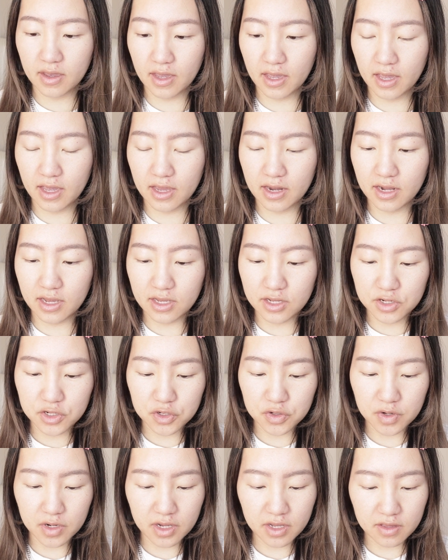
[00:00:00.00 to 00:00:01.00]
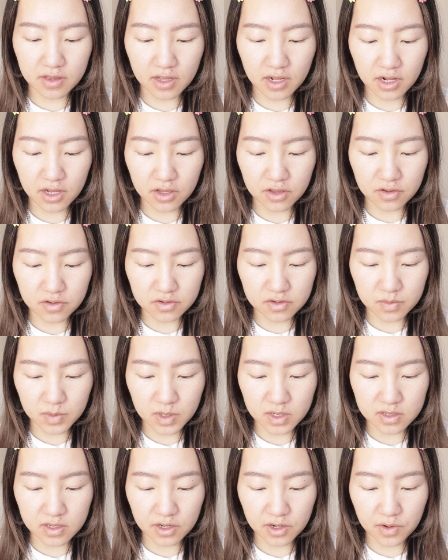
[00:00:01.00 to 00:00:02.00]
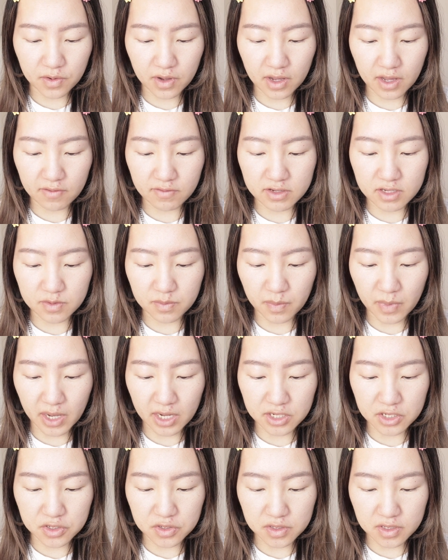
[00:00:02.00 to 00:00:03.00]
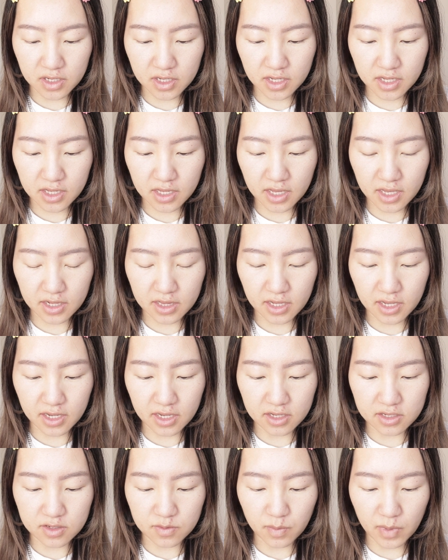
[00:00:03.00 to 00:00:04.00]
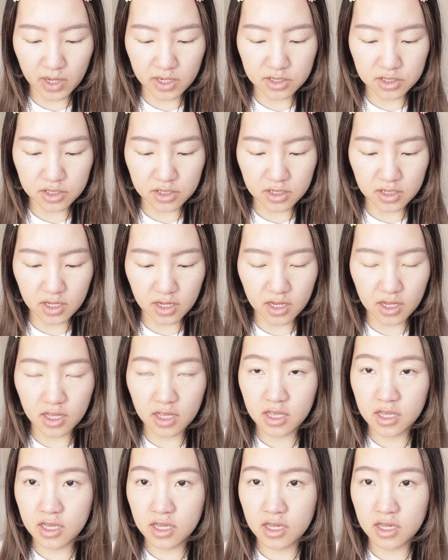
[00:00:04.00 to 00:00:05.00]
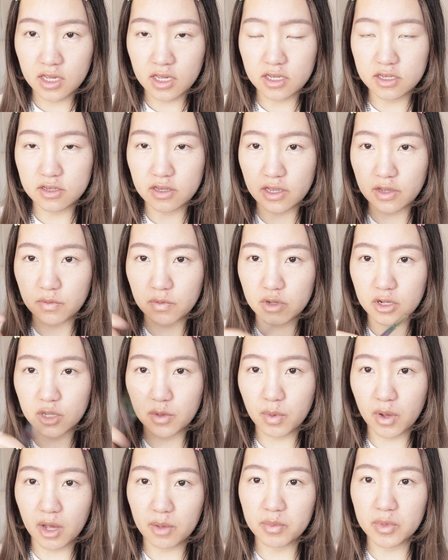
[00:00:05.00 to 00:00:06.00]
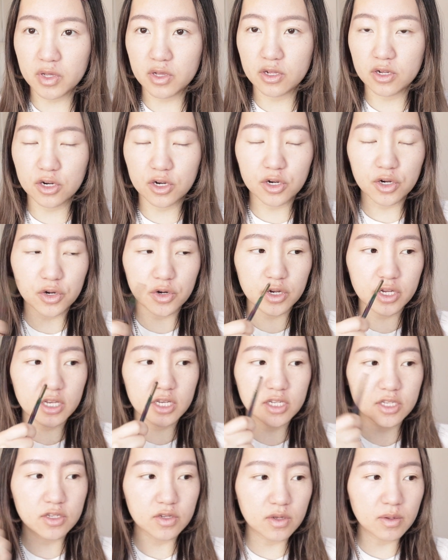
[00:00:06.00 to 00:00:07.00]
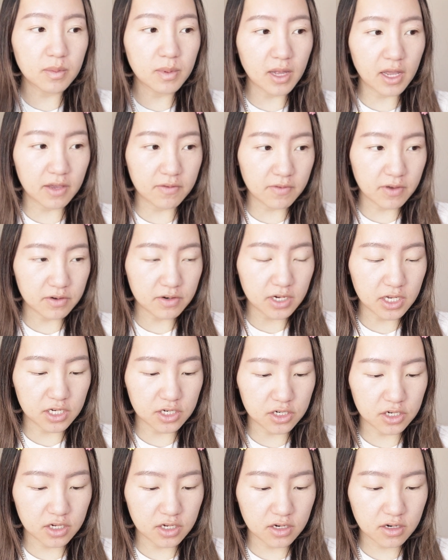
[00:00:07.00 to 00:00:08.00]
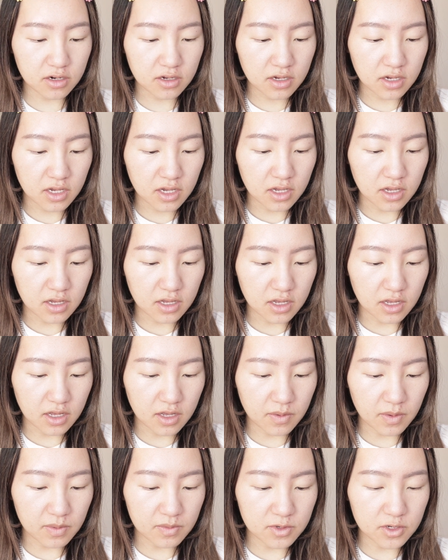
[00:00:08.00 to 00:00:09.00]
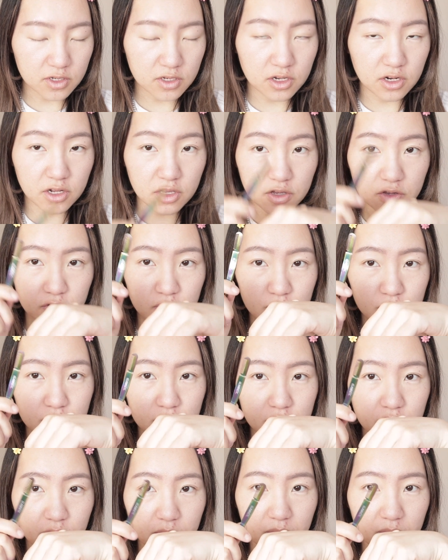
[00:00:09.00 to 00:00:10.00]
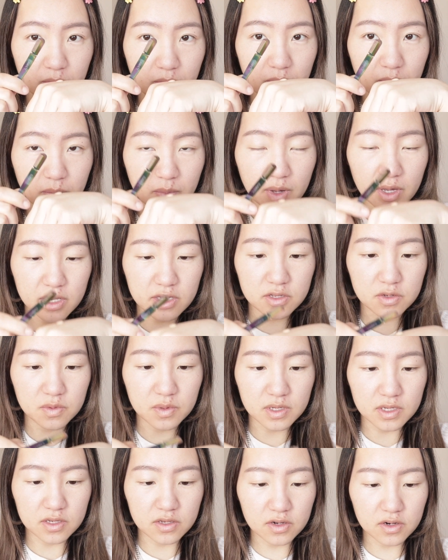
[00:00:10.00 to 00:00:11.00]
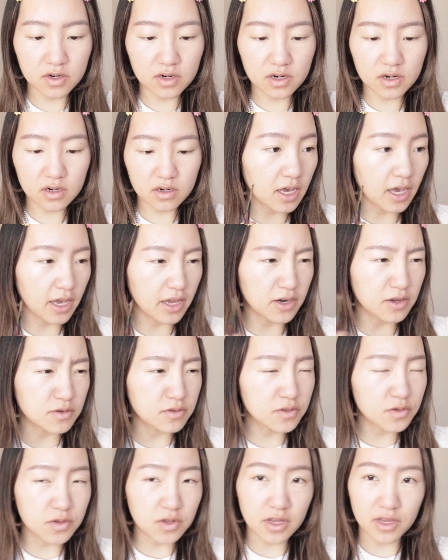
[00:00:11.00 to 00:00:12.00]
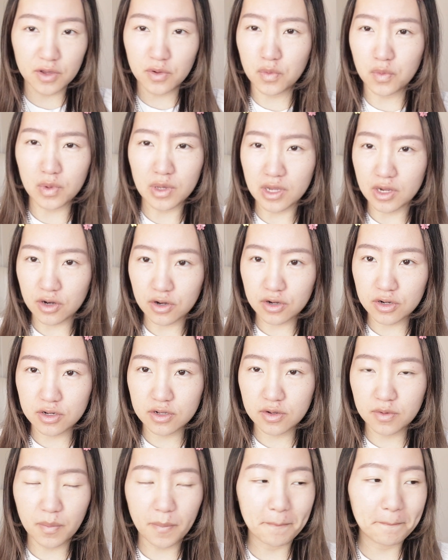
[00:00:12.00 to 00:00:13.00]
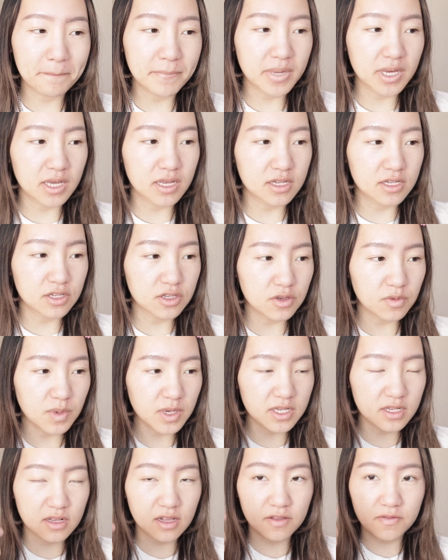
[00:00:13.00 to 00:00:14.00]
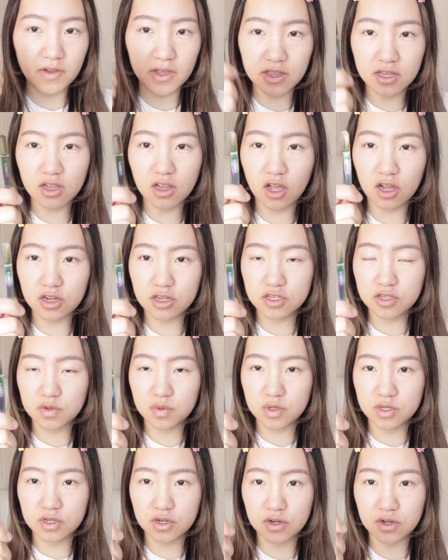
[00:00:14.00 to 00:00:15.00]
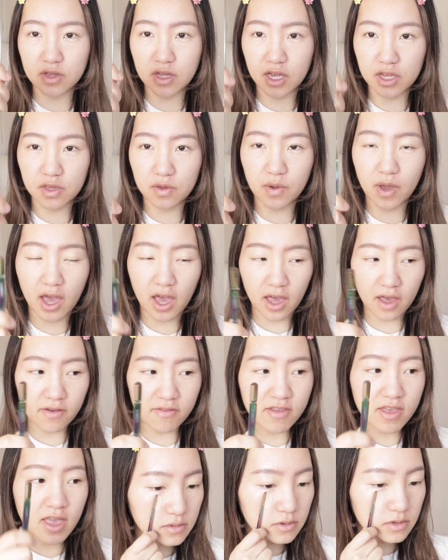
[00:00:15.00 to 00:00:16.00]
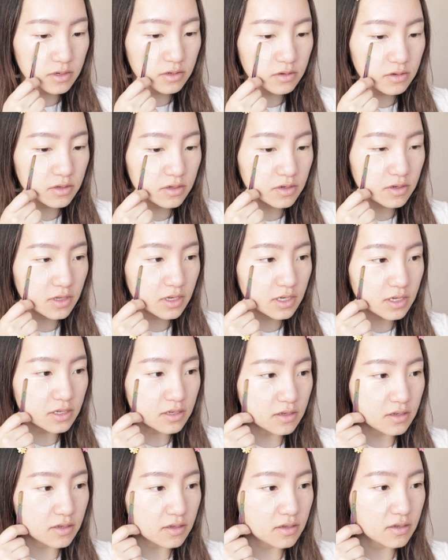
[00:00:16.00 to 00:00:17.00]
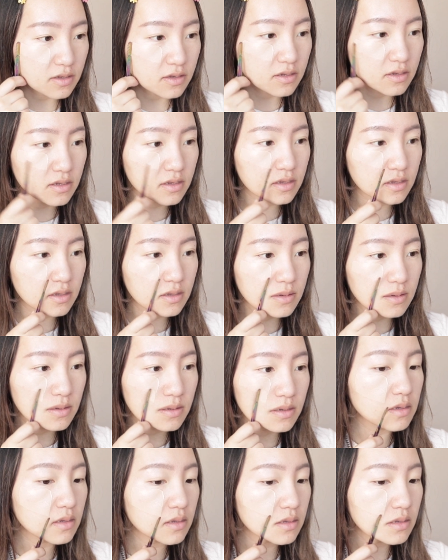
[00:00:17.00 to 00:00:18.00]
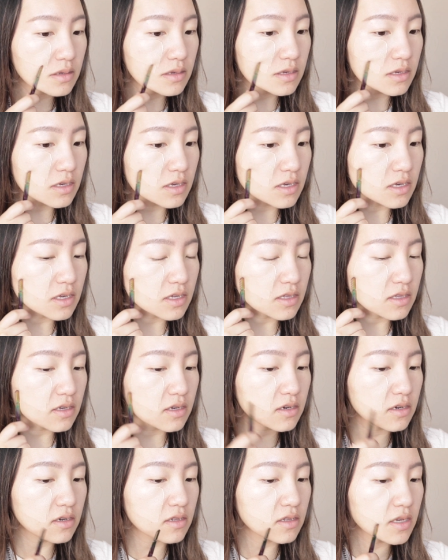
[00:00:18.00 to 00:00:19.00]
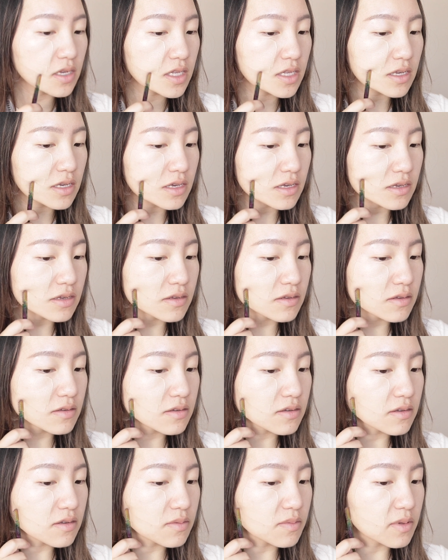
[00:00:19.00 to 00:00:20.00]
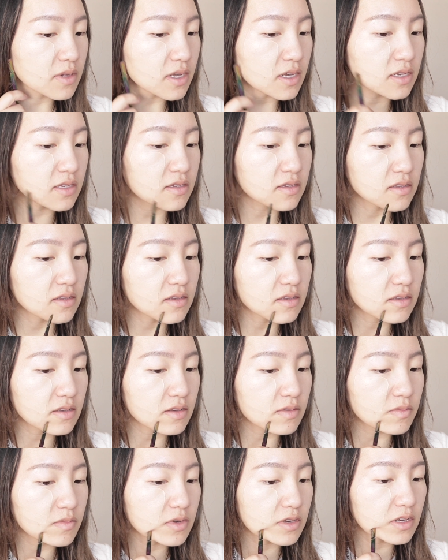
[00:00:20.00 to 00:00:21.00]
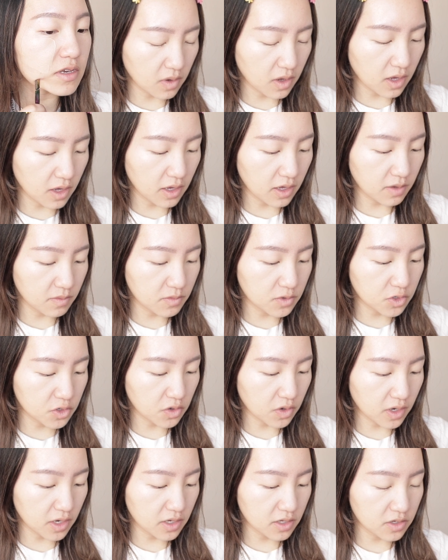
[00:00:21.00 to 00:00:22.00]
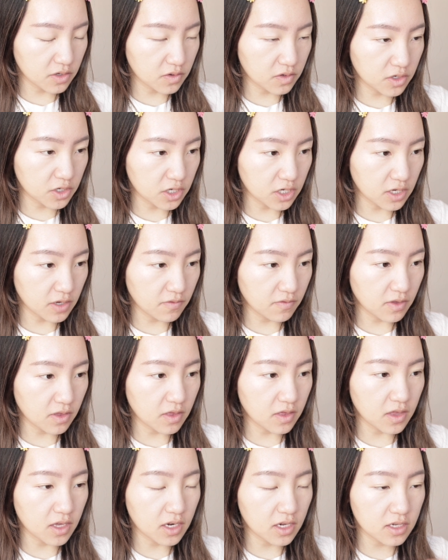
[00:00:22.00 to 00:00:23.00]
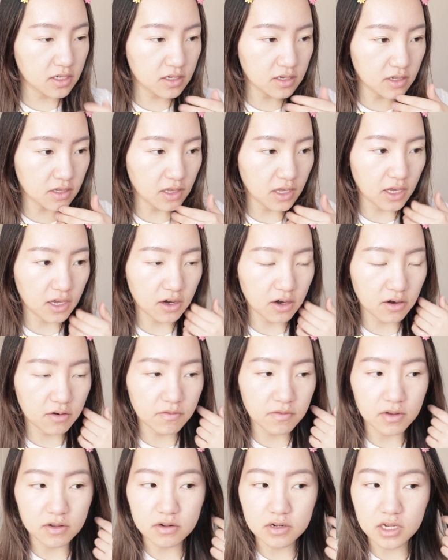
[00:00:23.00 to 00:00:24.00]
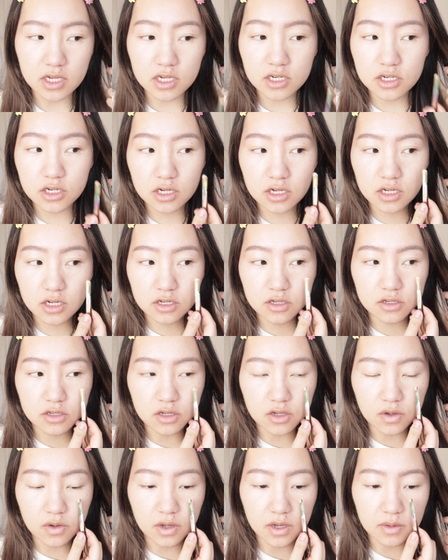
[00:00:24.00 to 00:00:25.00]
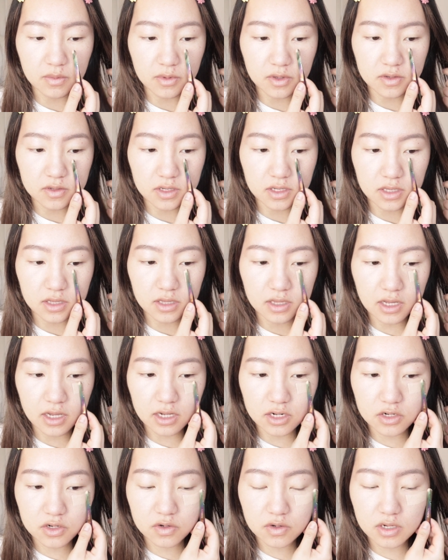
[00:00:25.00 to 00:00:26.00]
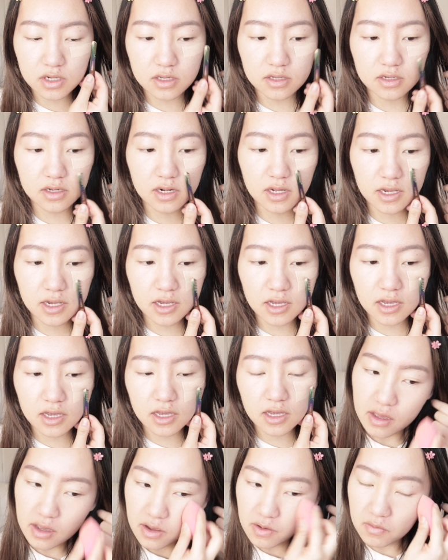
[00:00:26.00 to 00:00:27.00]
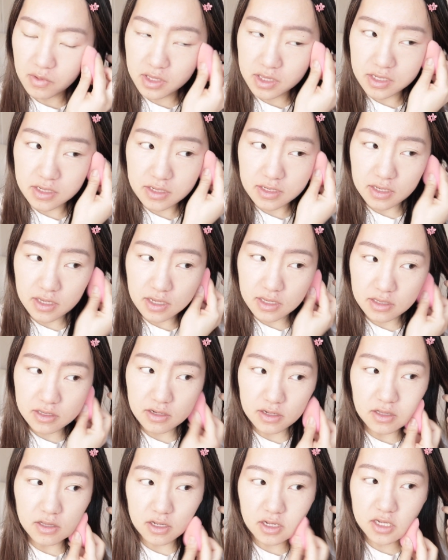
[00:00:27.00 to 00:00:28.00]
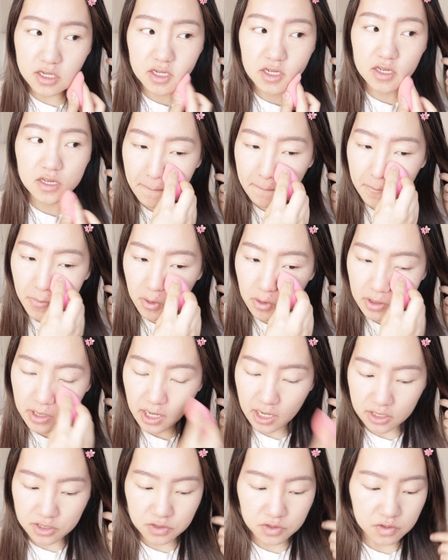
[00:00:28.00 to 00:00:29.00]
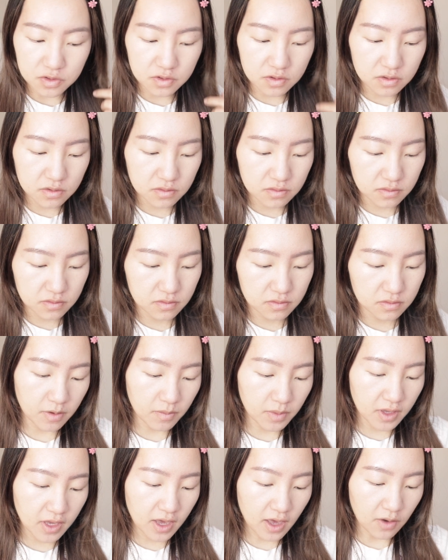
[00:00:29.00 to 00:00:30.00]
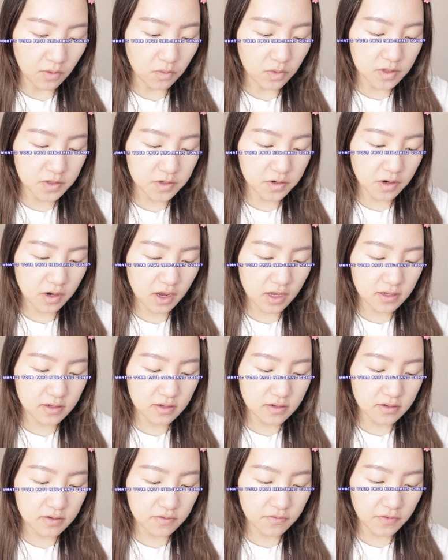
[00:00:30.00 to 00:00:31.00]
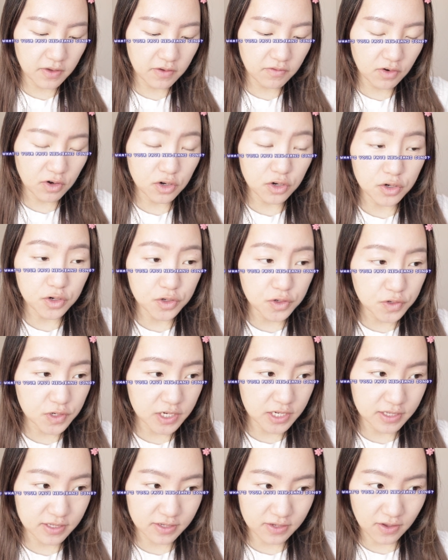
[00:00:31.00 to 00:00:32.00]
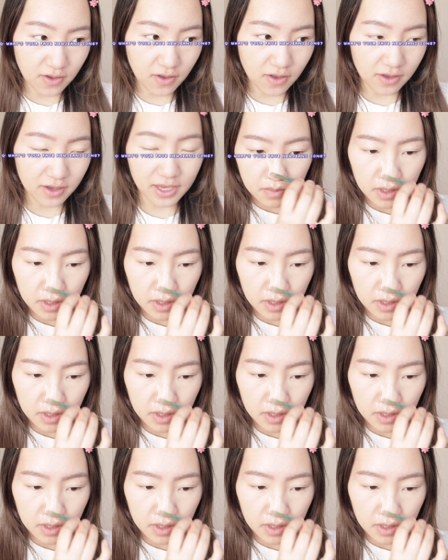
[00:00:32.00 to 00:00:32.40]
And a trick that I use because I don't have a spatula, and like a spatula is like really popular in Korea to apply foundation. I'm just gonna use my tweezer. I know it's like weird, but you basically find the longest tweezer that you have. Just do this. And see, it literally like applies the same way. I am trying to achieve the thinnest layer of foundation, so I'm using that trick today. I want the skin to look more natural. But yeah, what's your guys' favorite newjeans song?